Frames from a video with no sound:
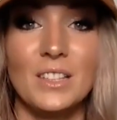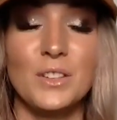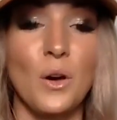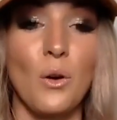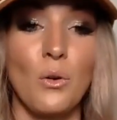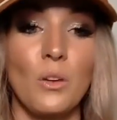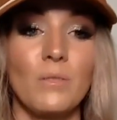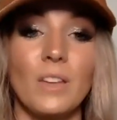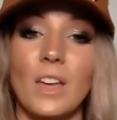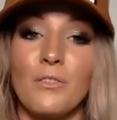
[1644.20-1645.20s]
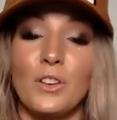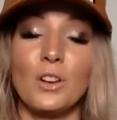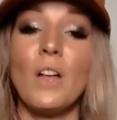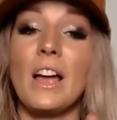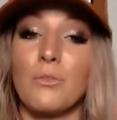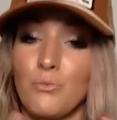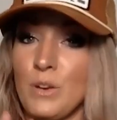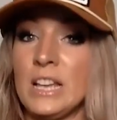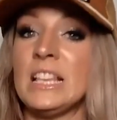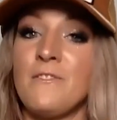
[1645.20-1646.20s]
And so if you're like
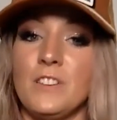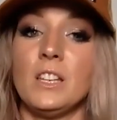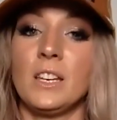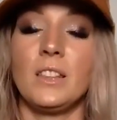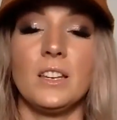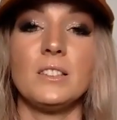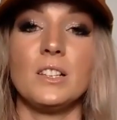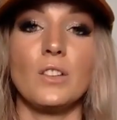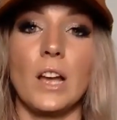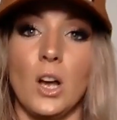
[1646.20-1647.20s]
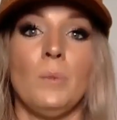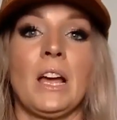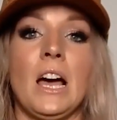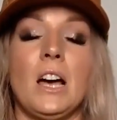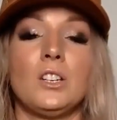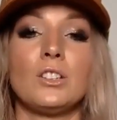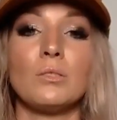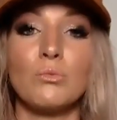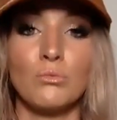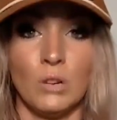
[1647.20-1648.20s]
really feeling this and you're like, oh my
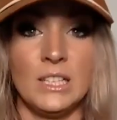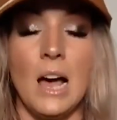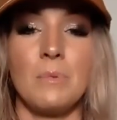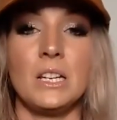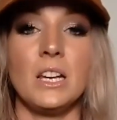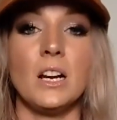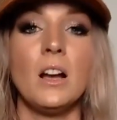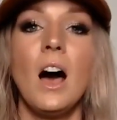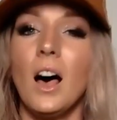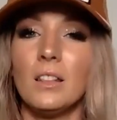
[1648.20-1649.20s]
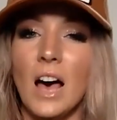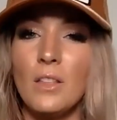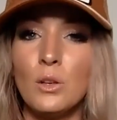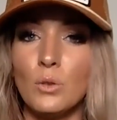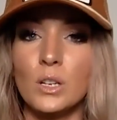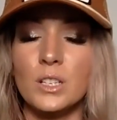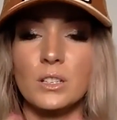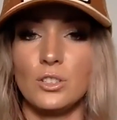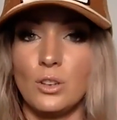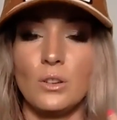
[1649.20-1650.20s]
gosh, what's happening here? Allow the Lord
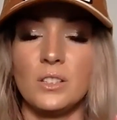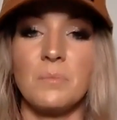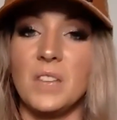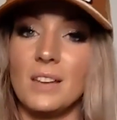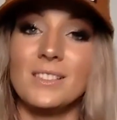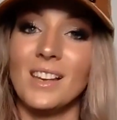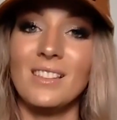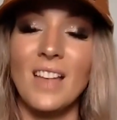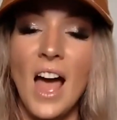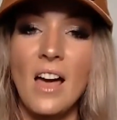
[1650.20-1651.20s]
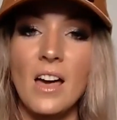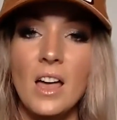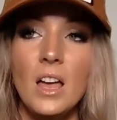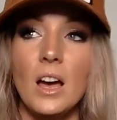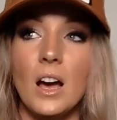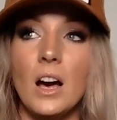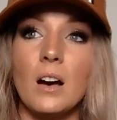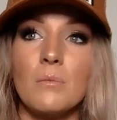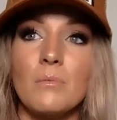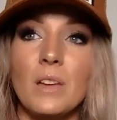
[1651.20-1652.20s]
to show you some things in that.
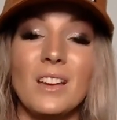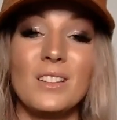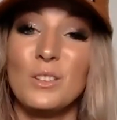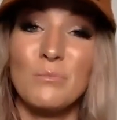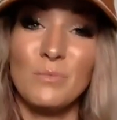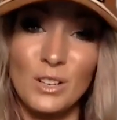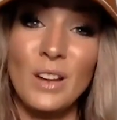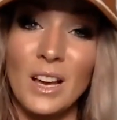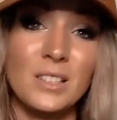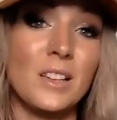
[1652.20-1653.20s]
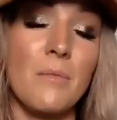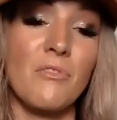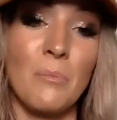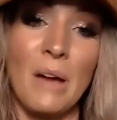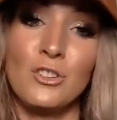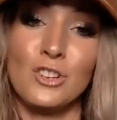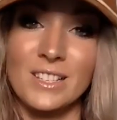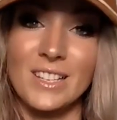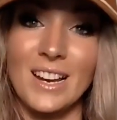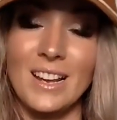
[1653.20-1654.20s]
Because your next step for
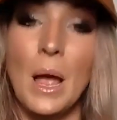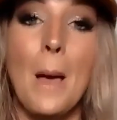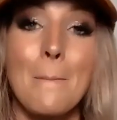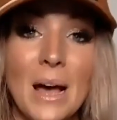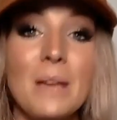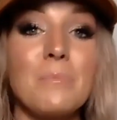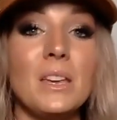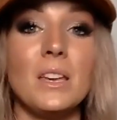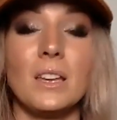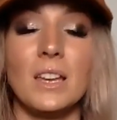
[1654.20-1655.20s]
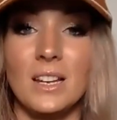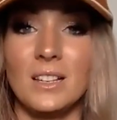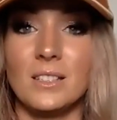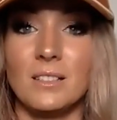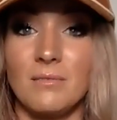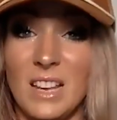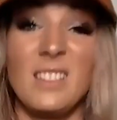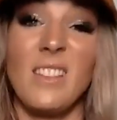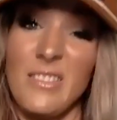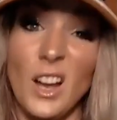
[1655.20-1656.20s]
boundary setting might be getting
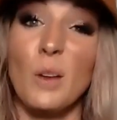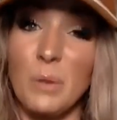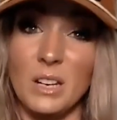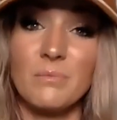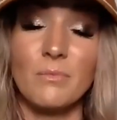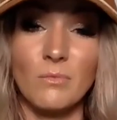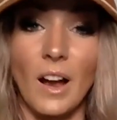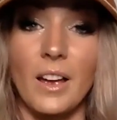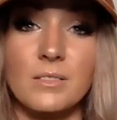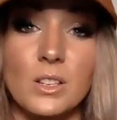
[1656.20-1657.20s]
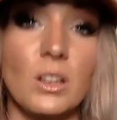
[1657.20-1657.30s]
that therapy, right?